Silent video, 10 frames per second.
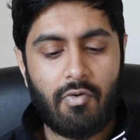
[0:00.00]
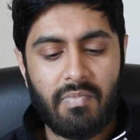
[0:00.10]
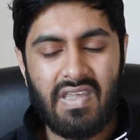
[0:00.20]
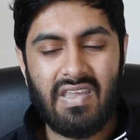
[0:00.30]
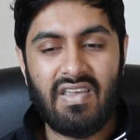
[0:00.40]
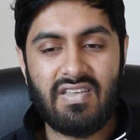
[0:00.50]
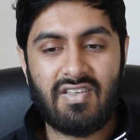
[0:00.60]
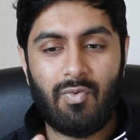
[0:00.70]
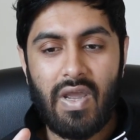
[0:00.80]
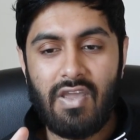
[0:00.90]
For me,
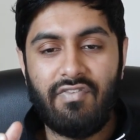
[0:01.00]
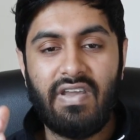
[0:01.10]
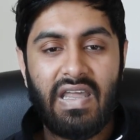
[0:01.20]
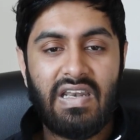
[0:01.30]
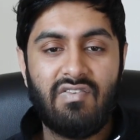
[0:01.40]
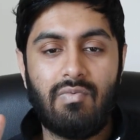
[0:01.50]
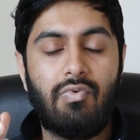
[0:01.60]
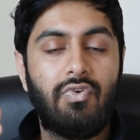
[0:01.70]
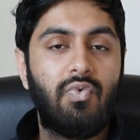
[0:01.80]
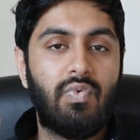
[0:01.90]
it's a way of getting
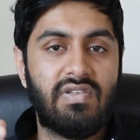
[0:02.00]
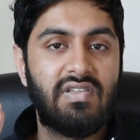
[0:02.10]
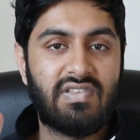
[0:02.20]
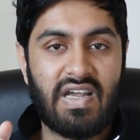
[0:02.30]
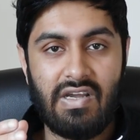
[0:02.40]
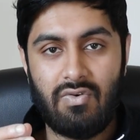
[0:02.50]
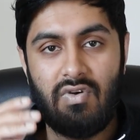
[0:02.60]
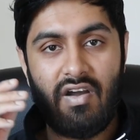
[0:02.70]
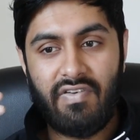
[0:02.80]
Liverpool to win the title.